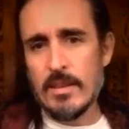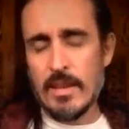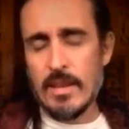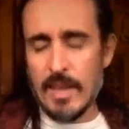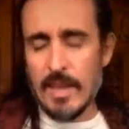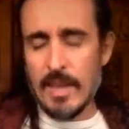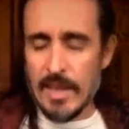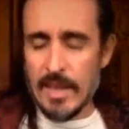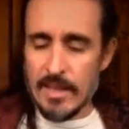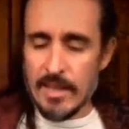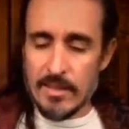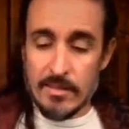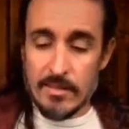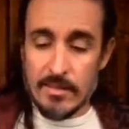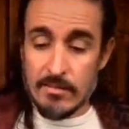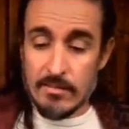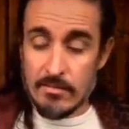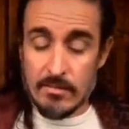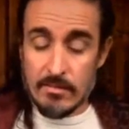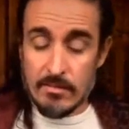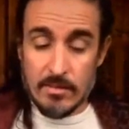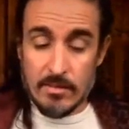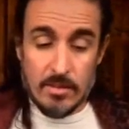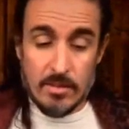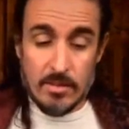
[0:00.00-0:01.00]
And
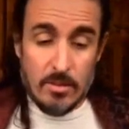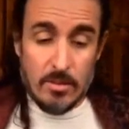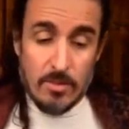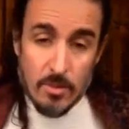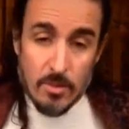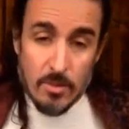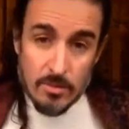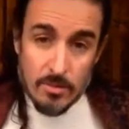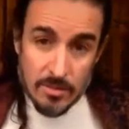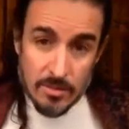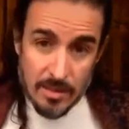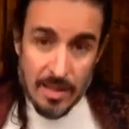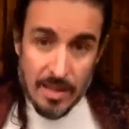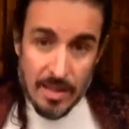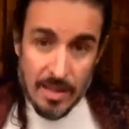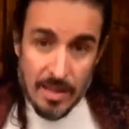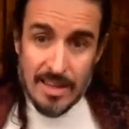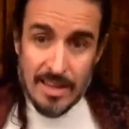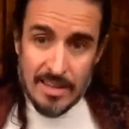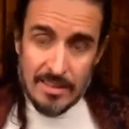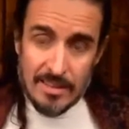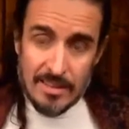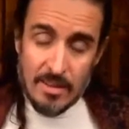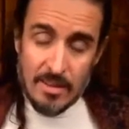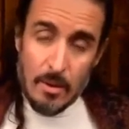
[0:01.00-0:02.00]
so those
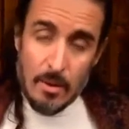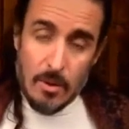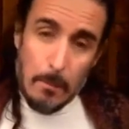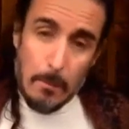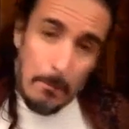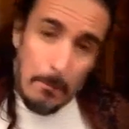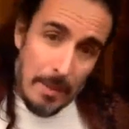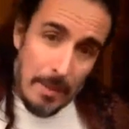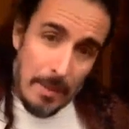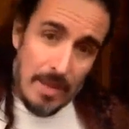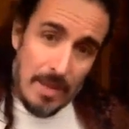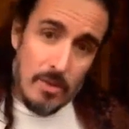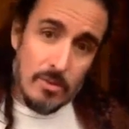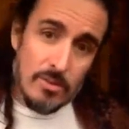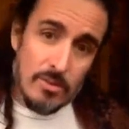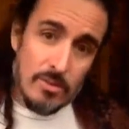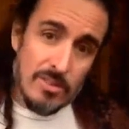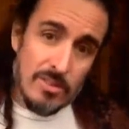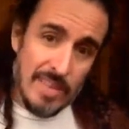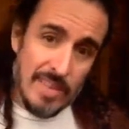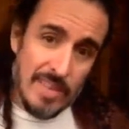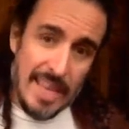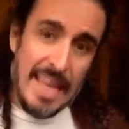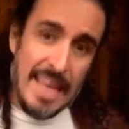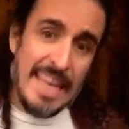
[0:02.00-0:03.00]
lies are bound
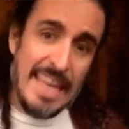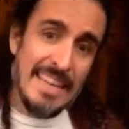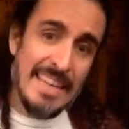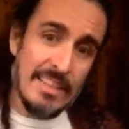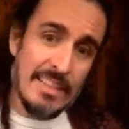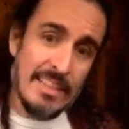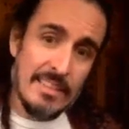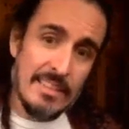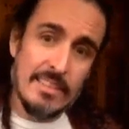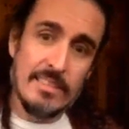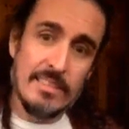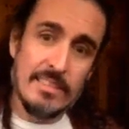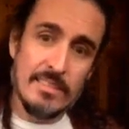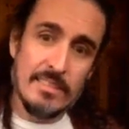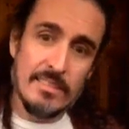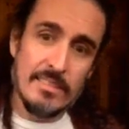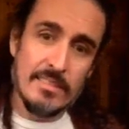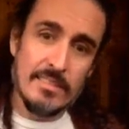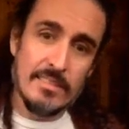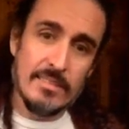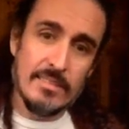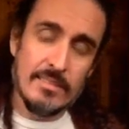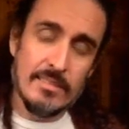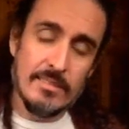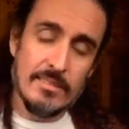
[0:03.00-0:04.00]
to end.
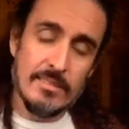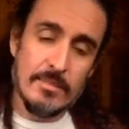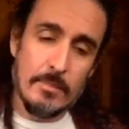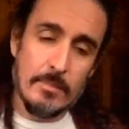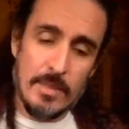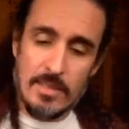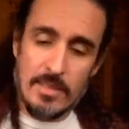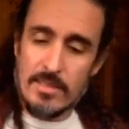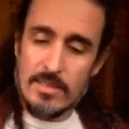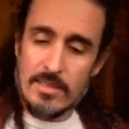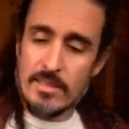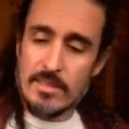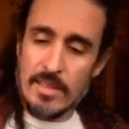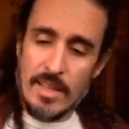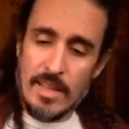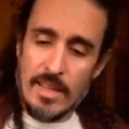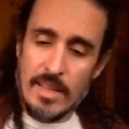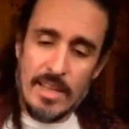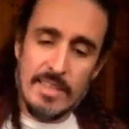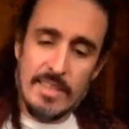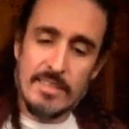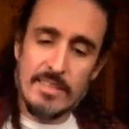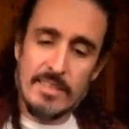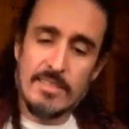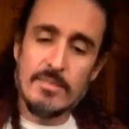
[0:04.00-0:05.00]
Because
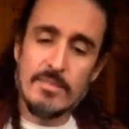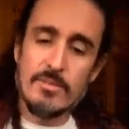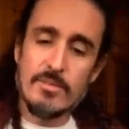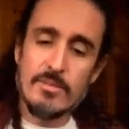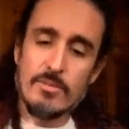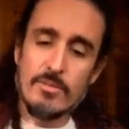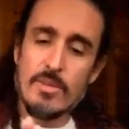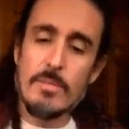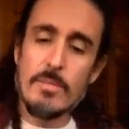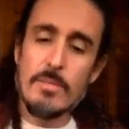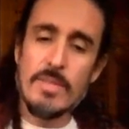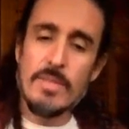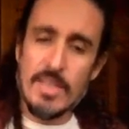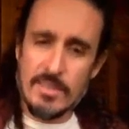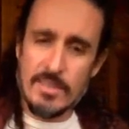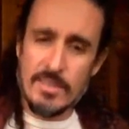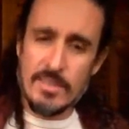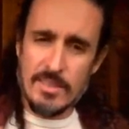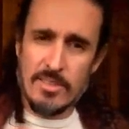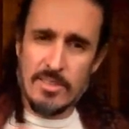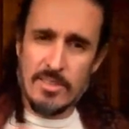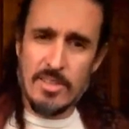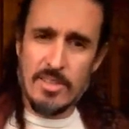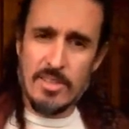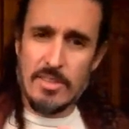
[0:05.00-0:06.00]
lies rub against
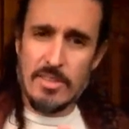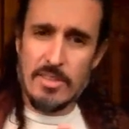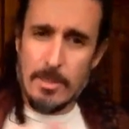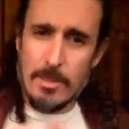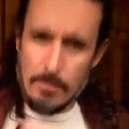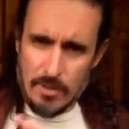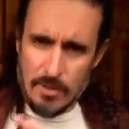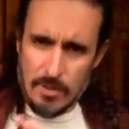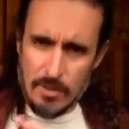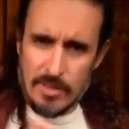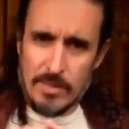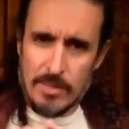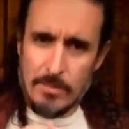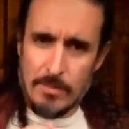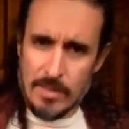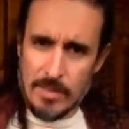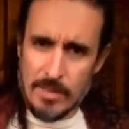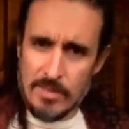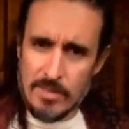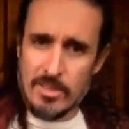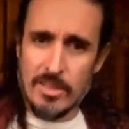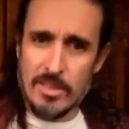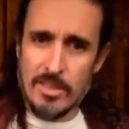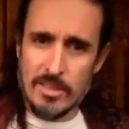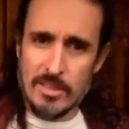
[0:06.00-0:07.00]
each other, they
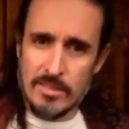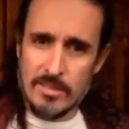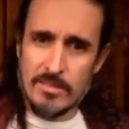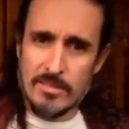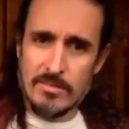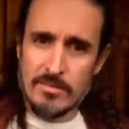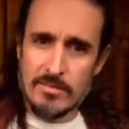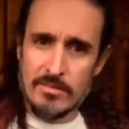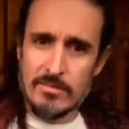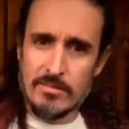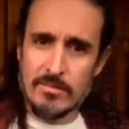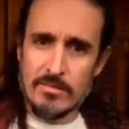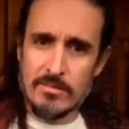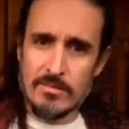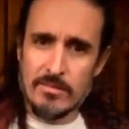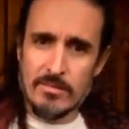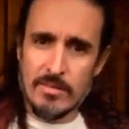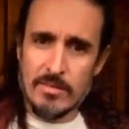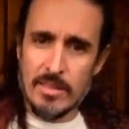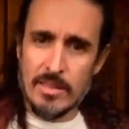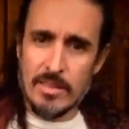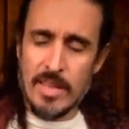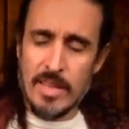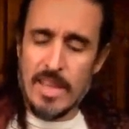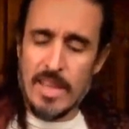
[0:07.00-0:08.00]
pratibhanja,
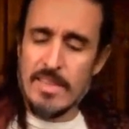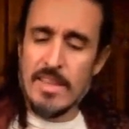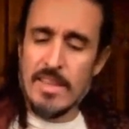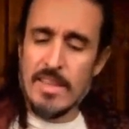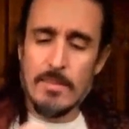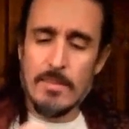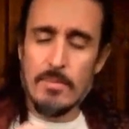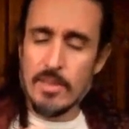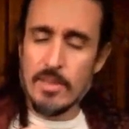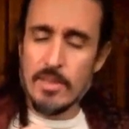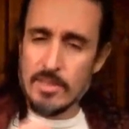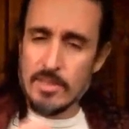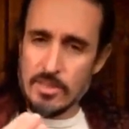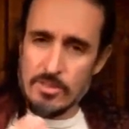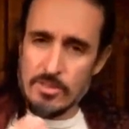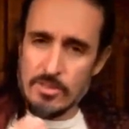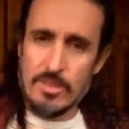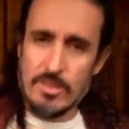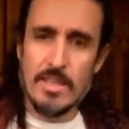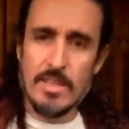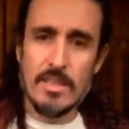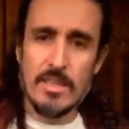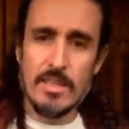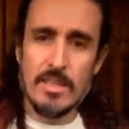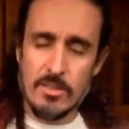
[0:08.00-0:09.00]
and then
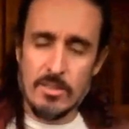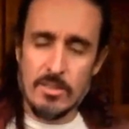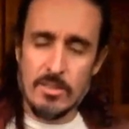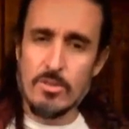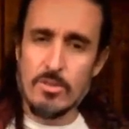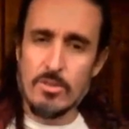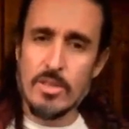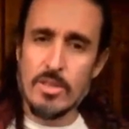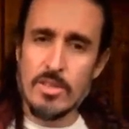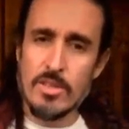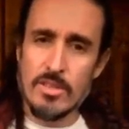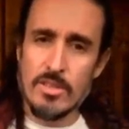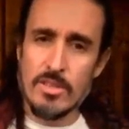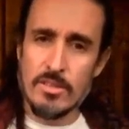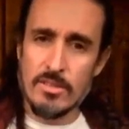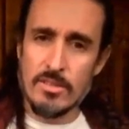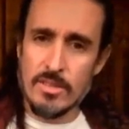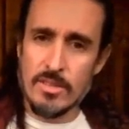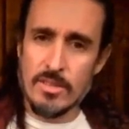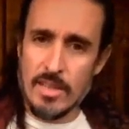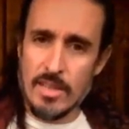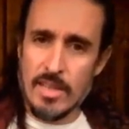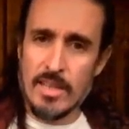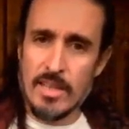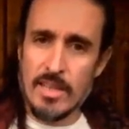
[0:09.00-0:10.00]
pratishrina, destroy each other and
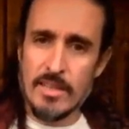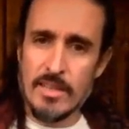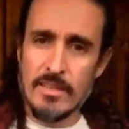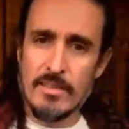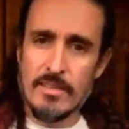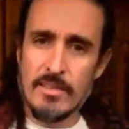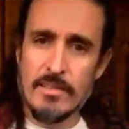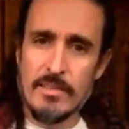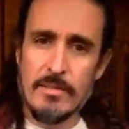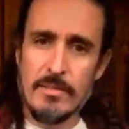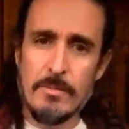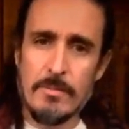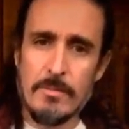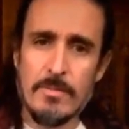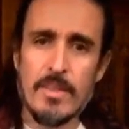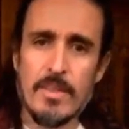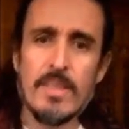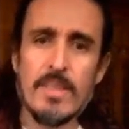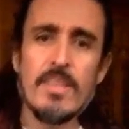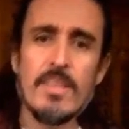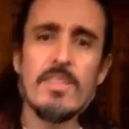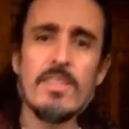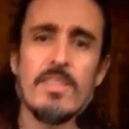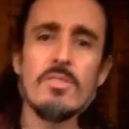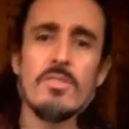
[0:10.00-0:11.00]
die.
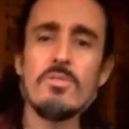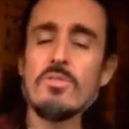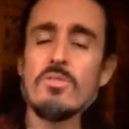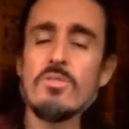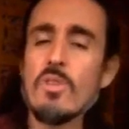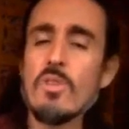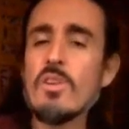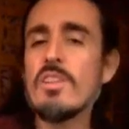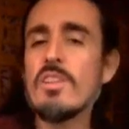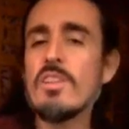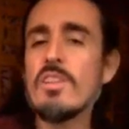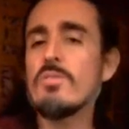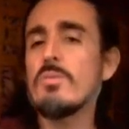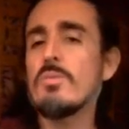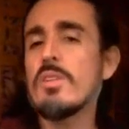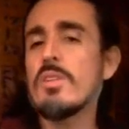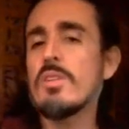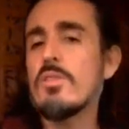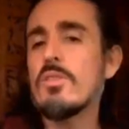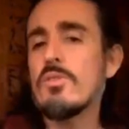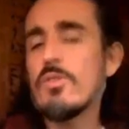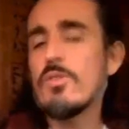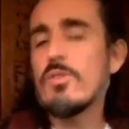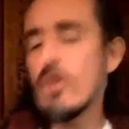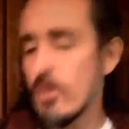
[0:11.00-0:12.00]
As long as we
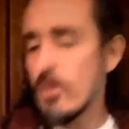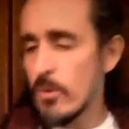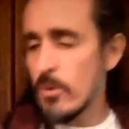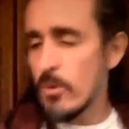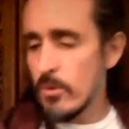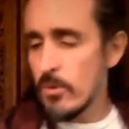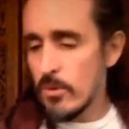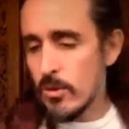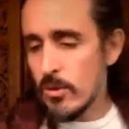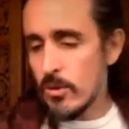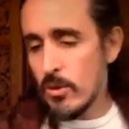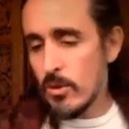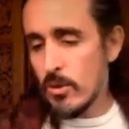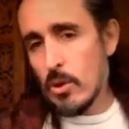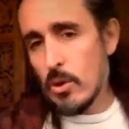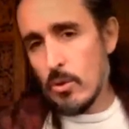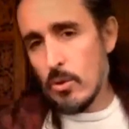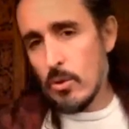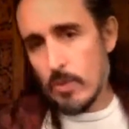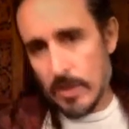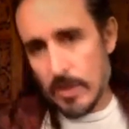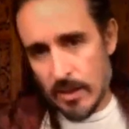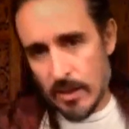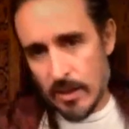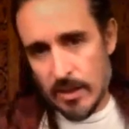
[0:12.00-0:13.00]
don't know who
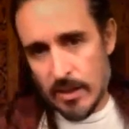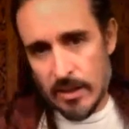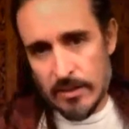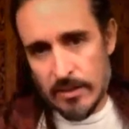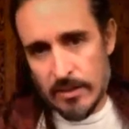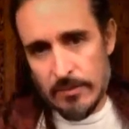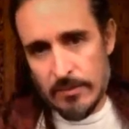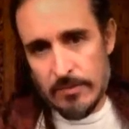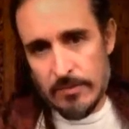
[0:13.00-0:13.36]
we are,